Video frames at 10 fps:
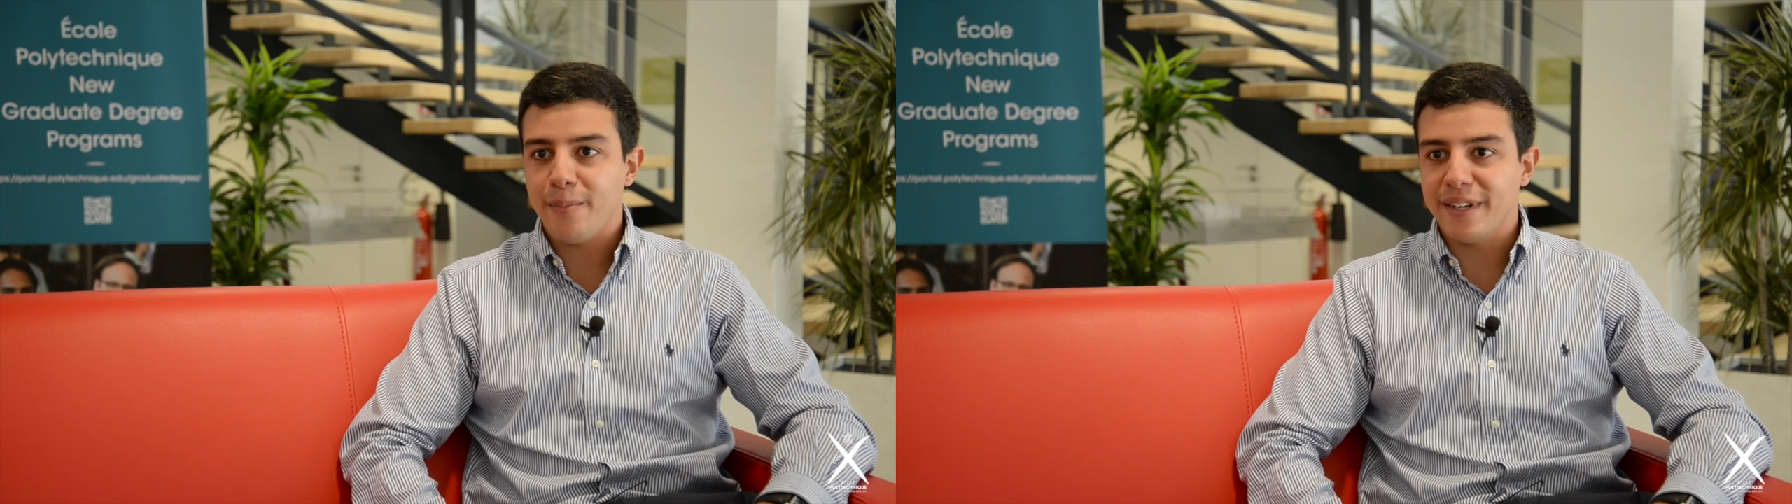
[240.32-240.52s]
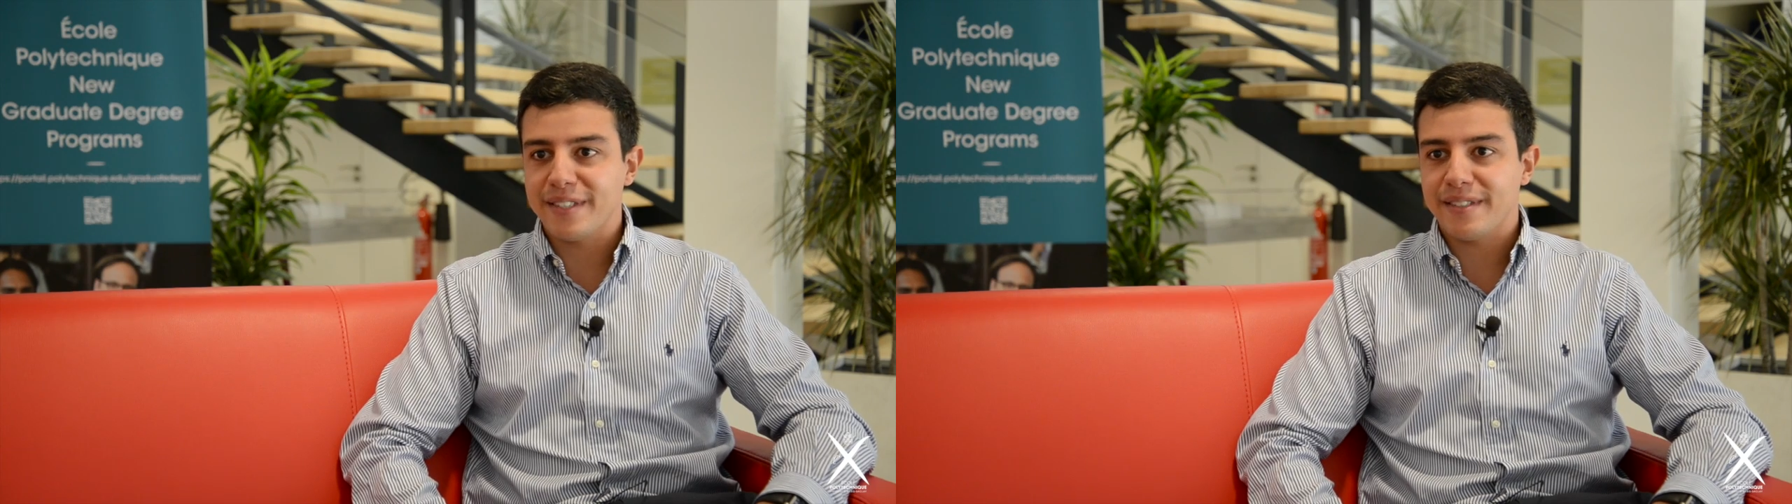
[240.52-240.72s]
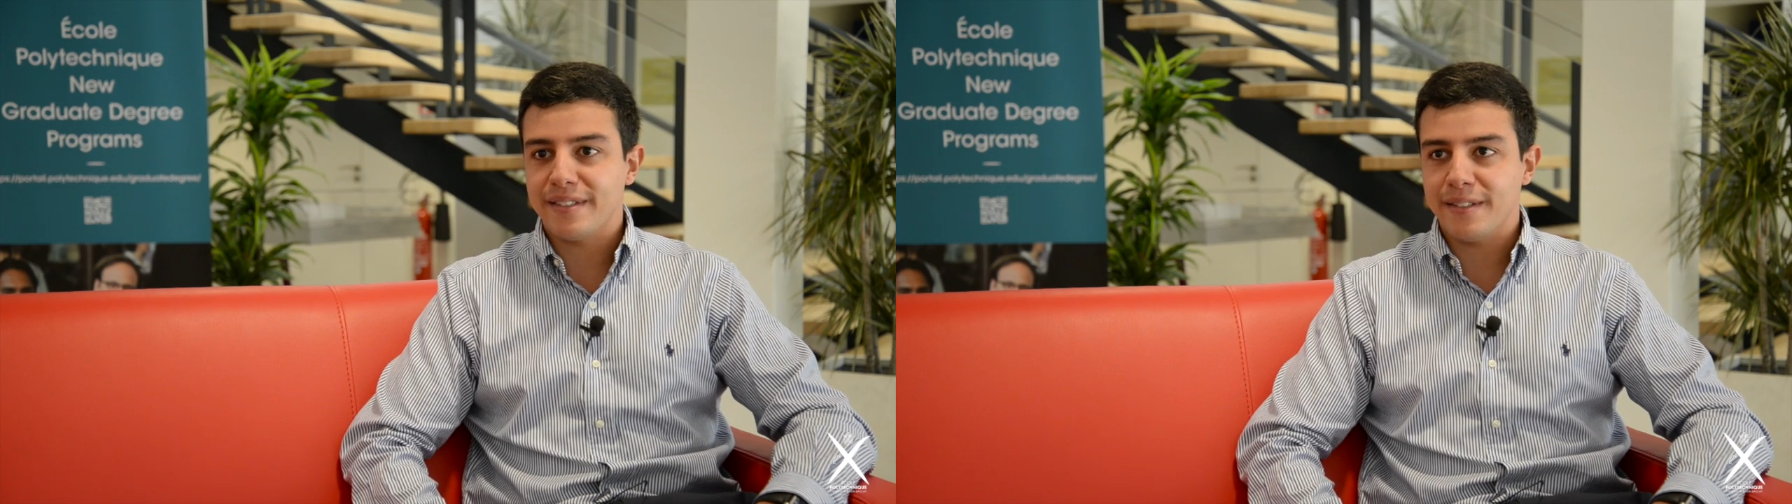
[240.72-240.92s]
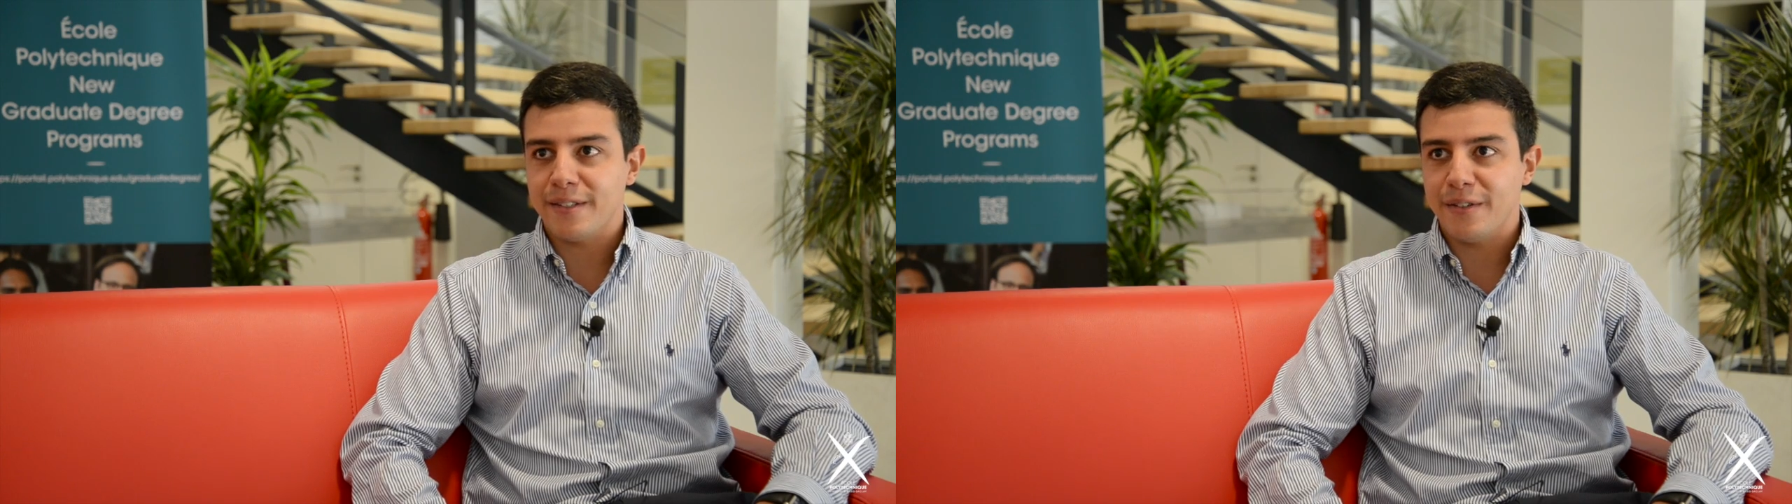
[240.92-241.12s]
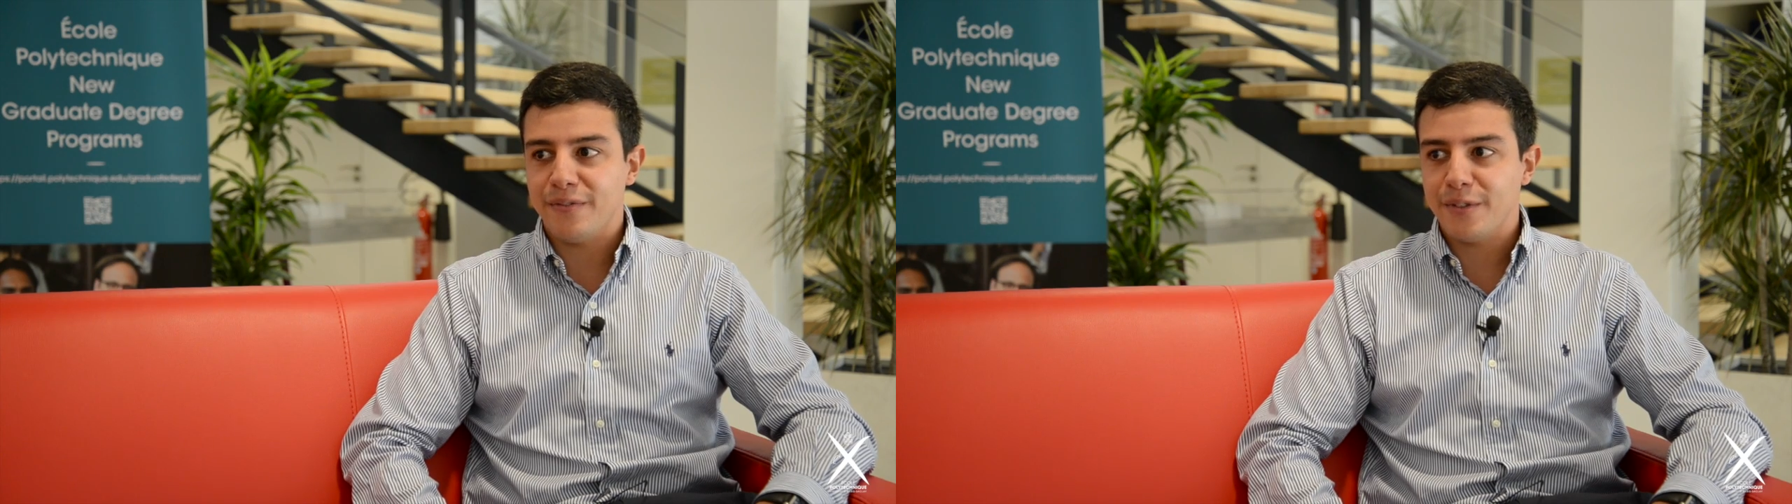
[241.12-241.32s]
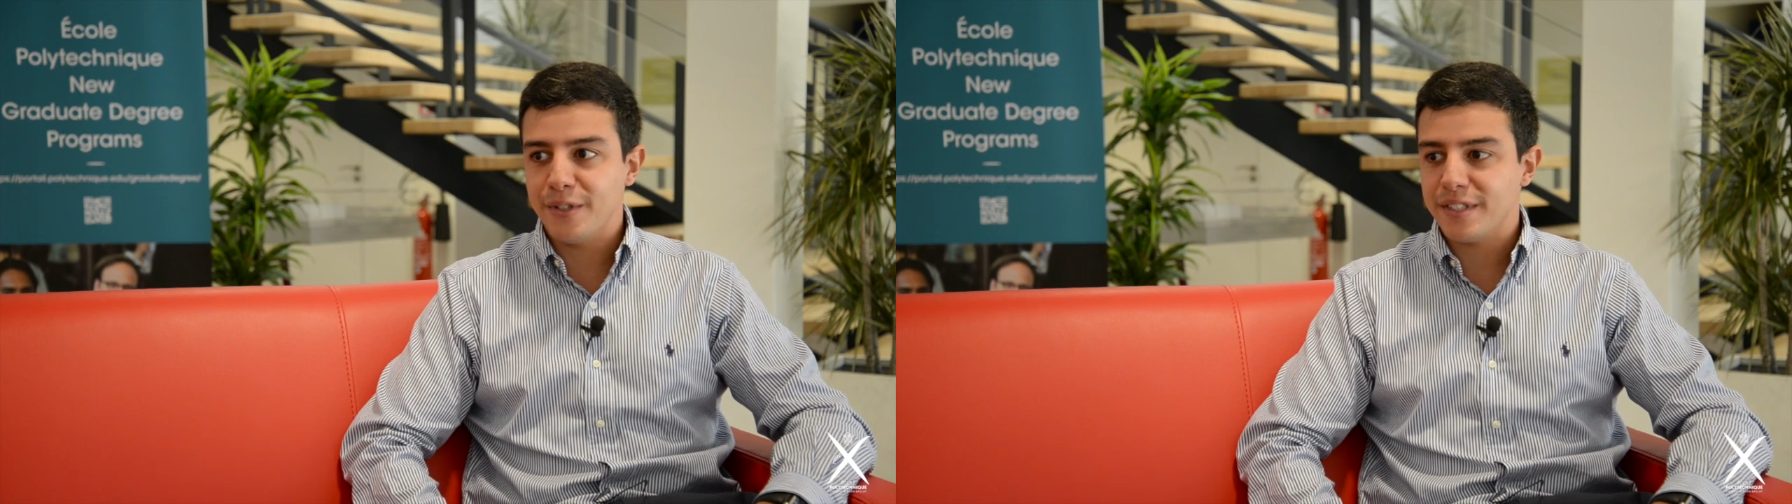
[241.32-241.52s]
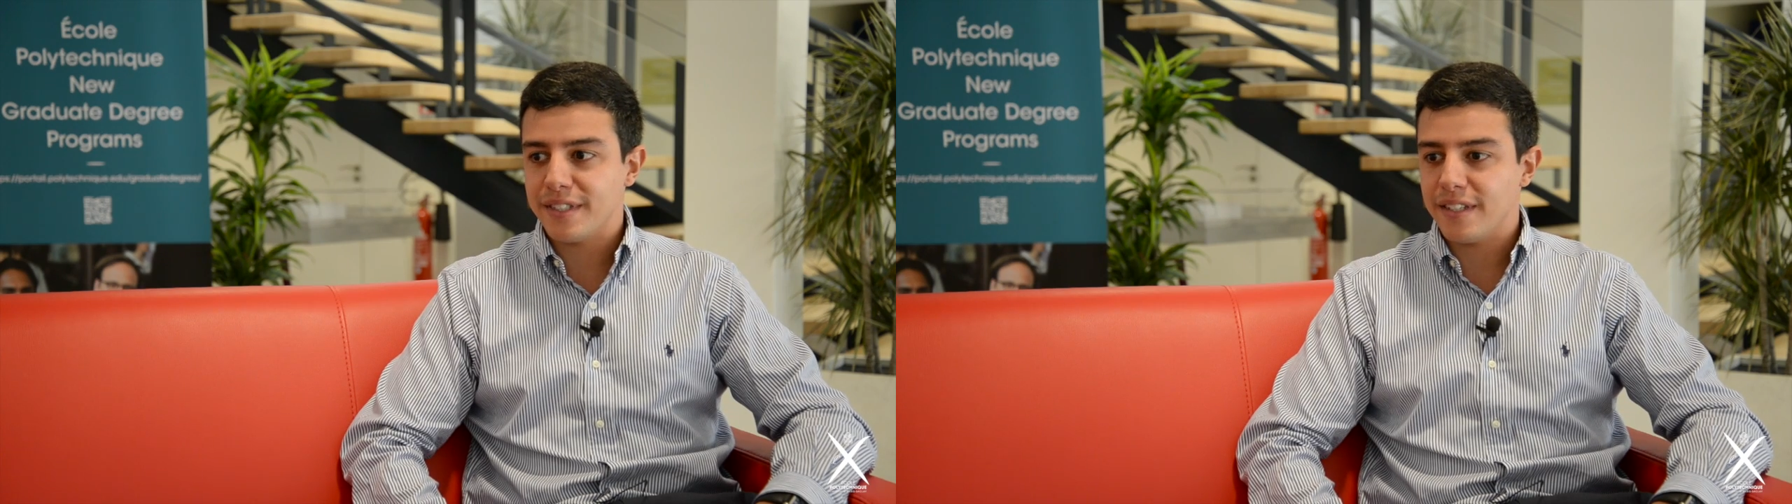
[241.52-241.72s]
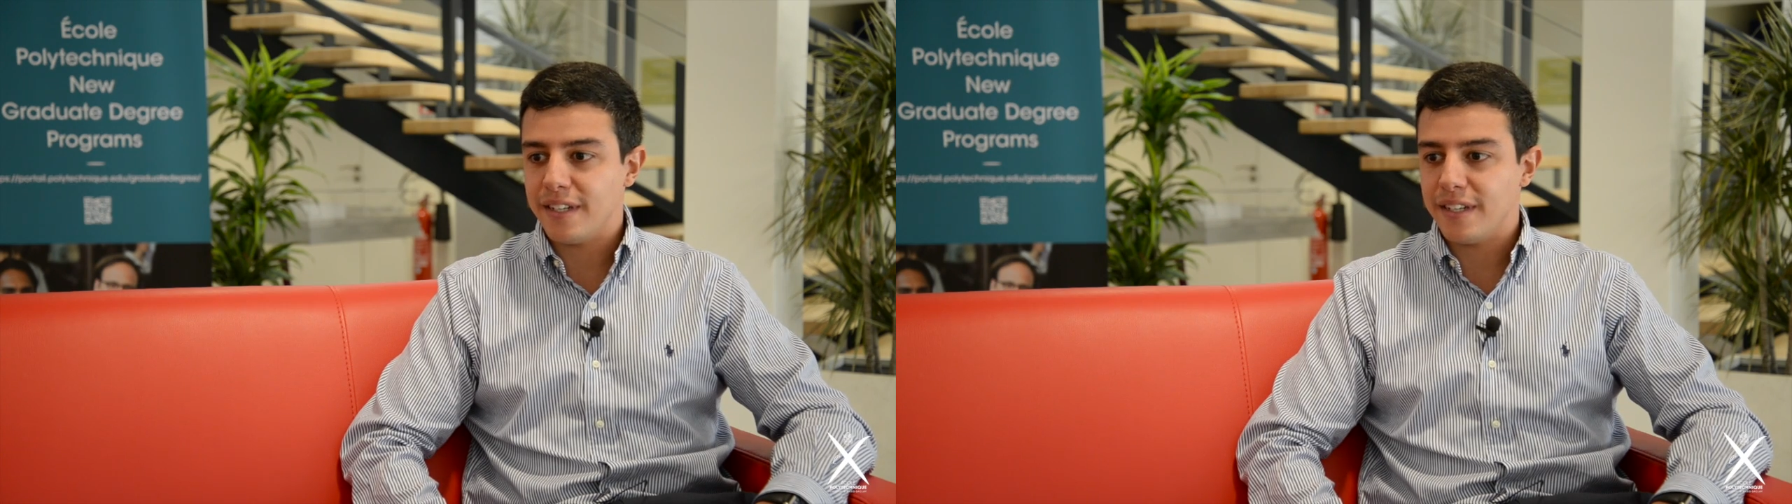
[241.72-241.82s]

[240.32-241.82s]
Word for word: but the first,